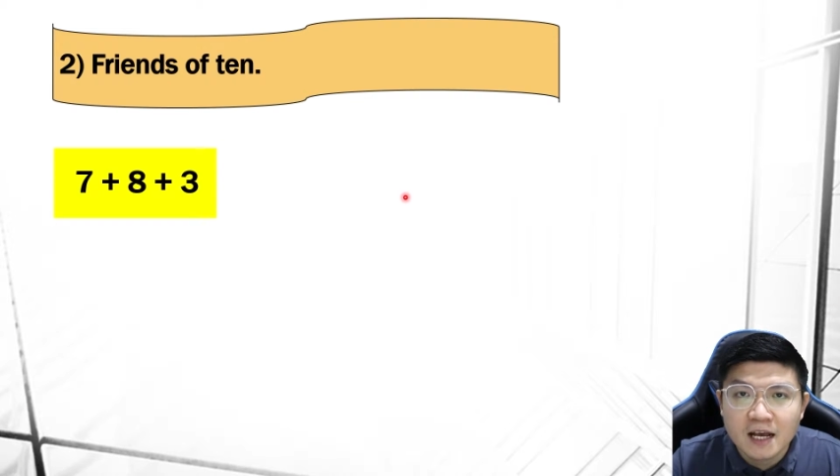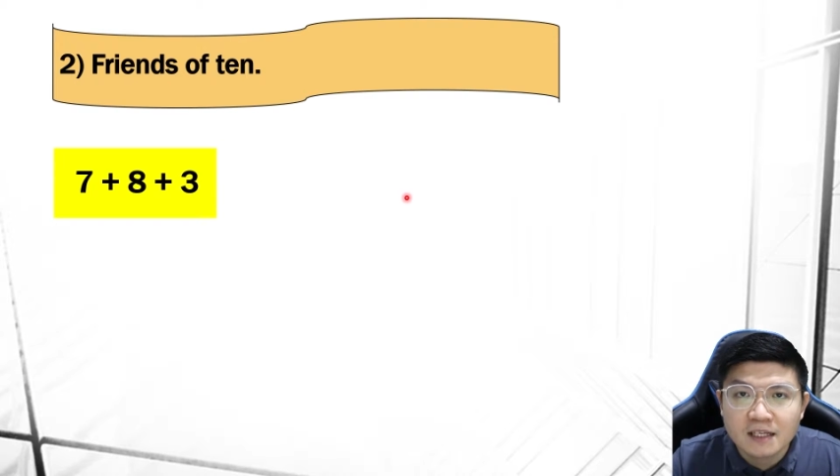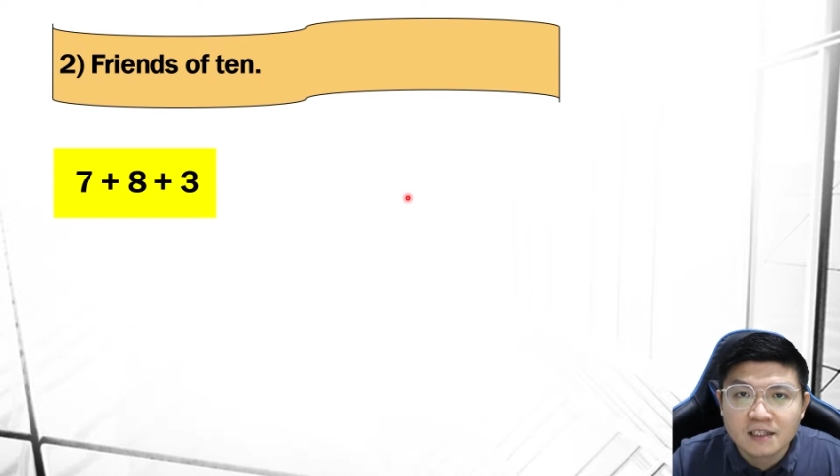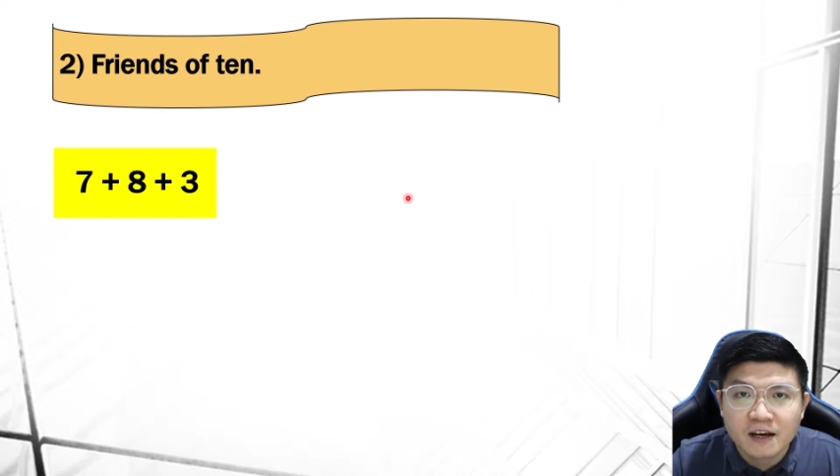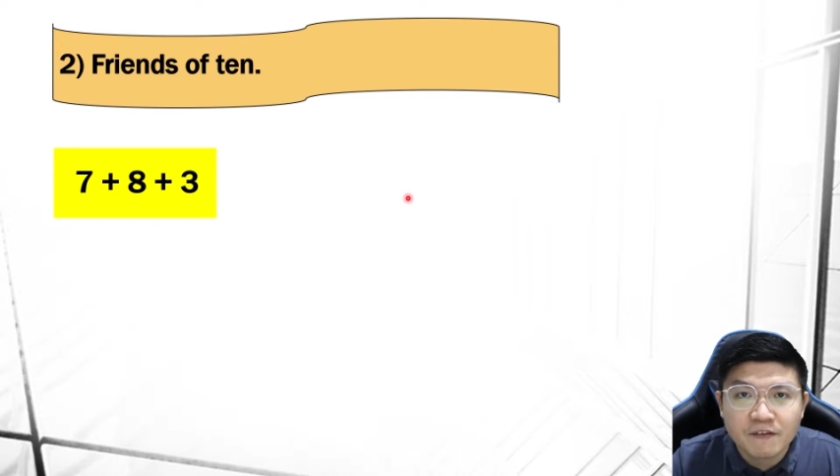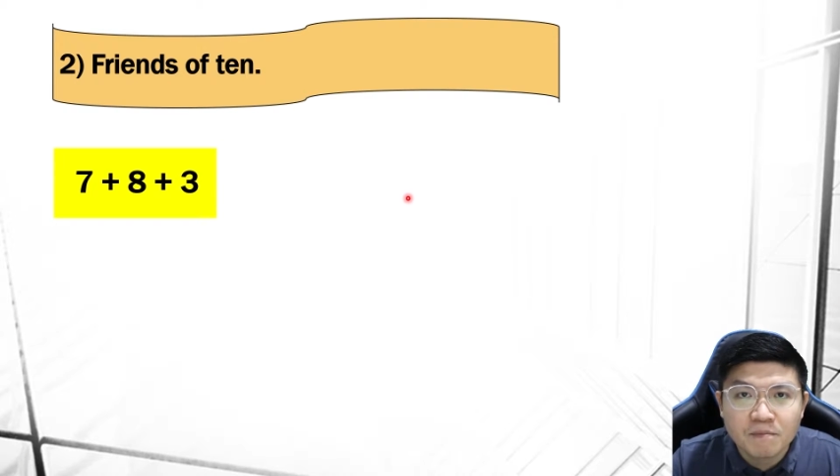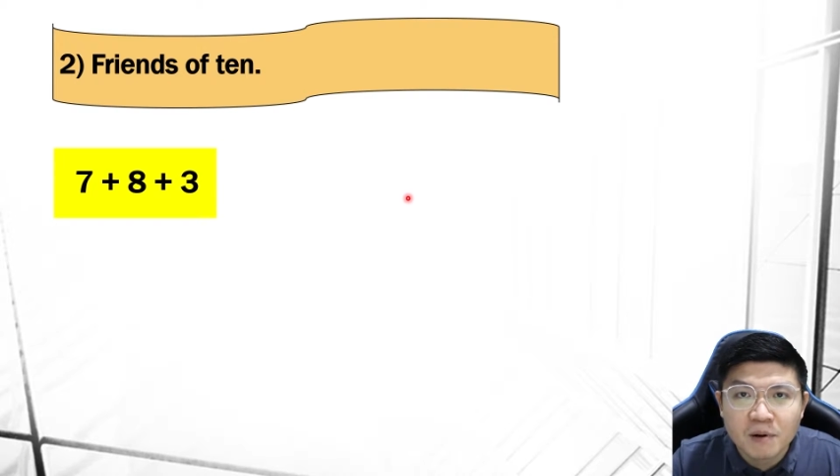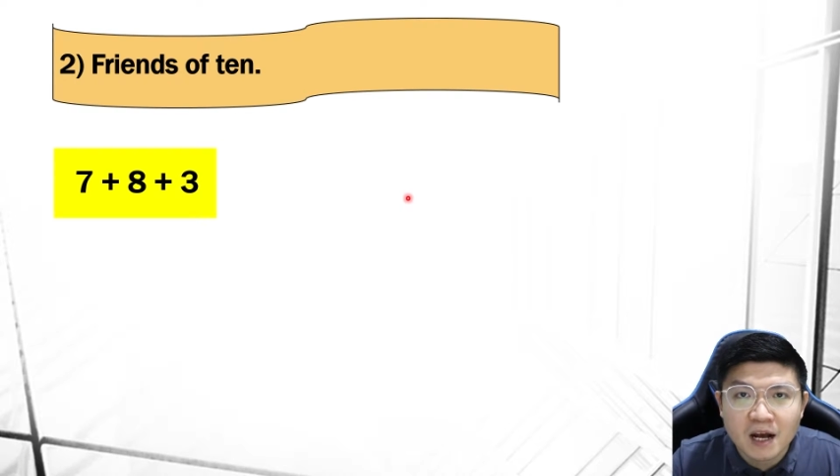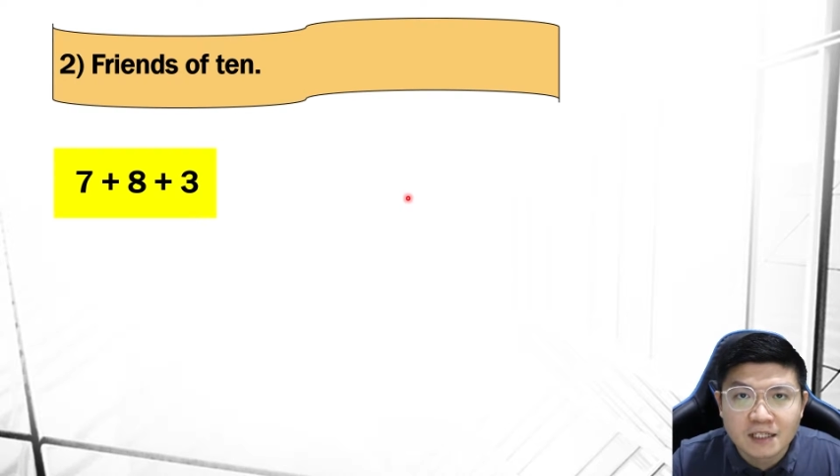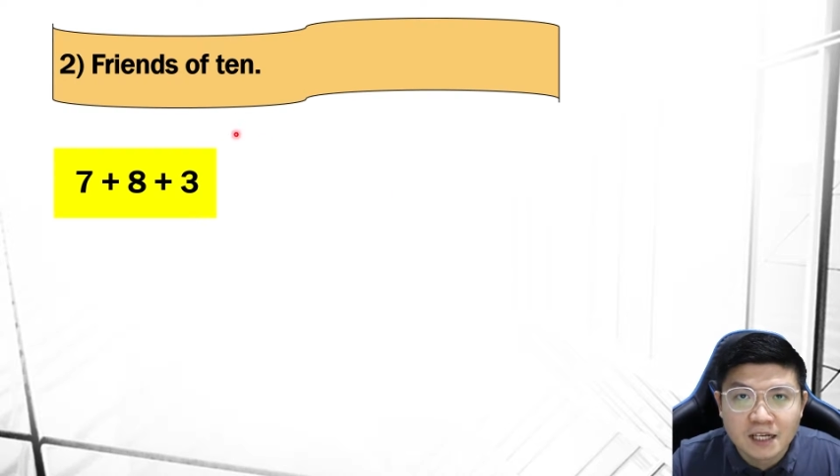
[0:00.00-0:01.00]
7
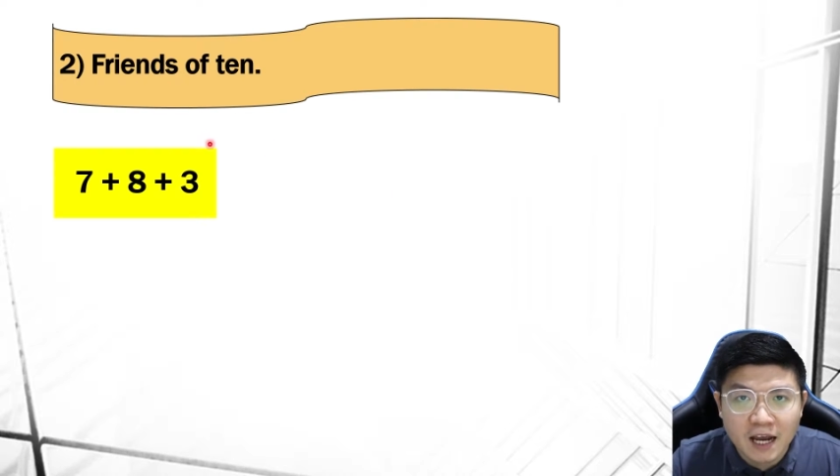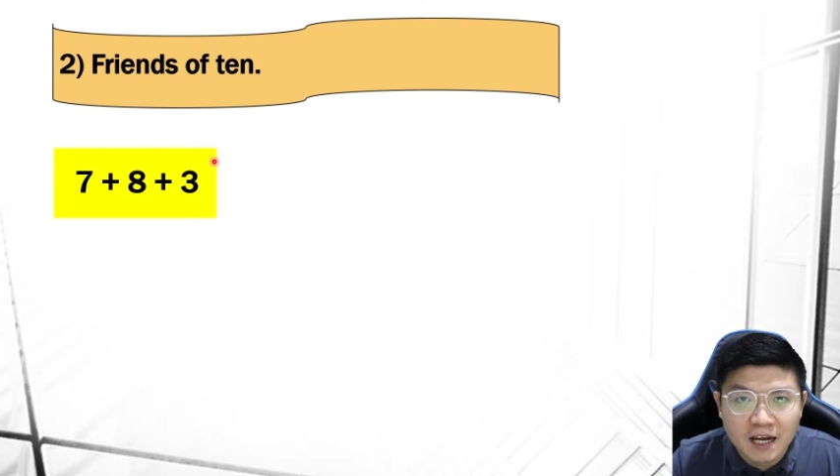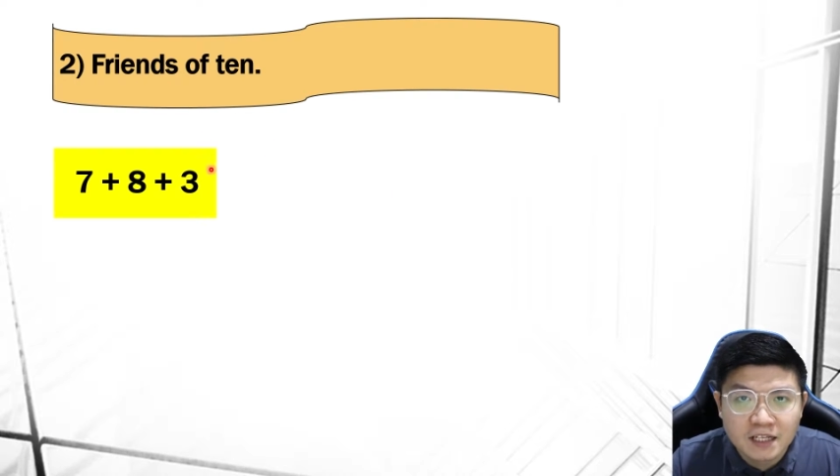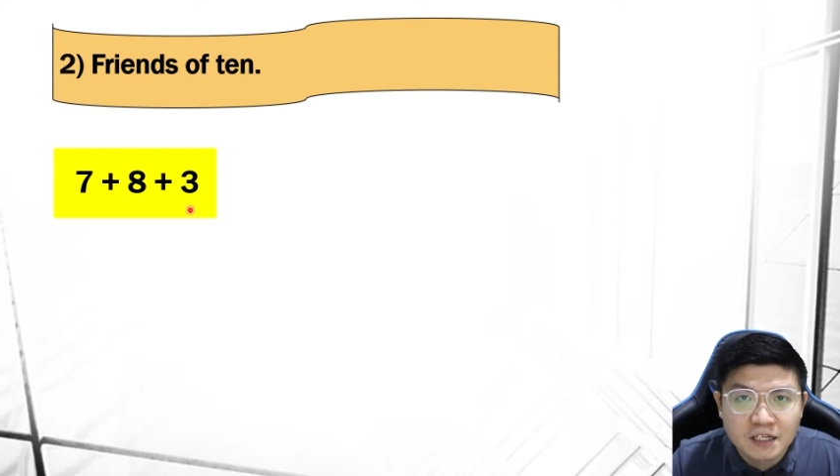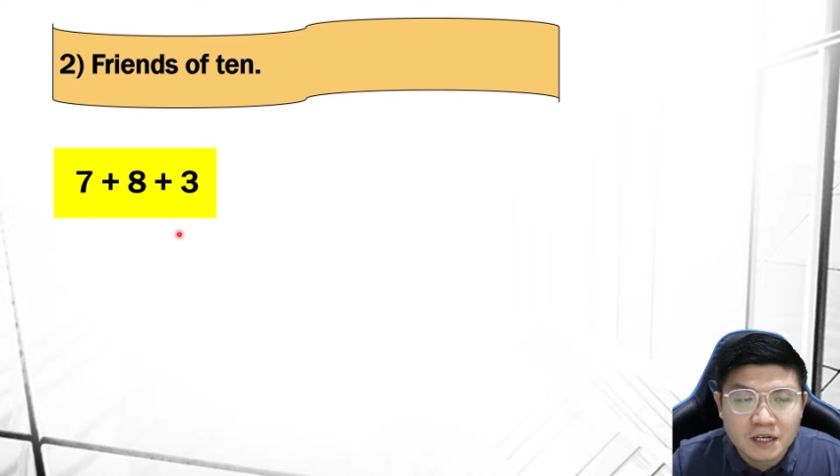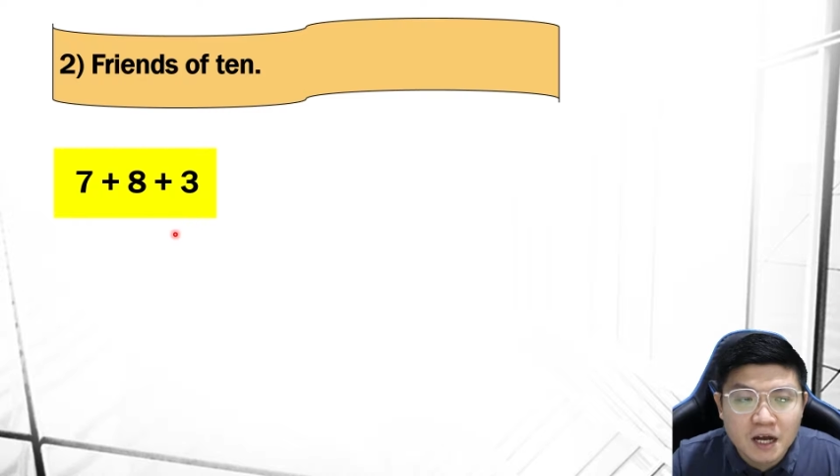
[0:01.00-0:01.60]
plus 8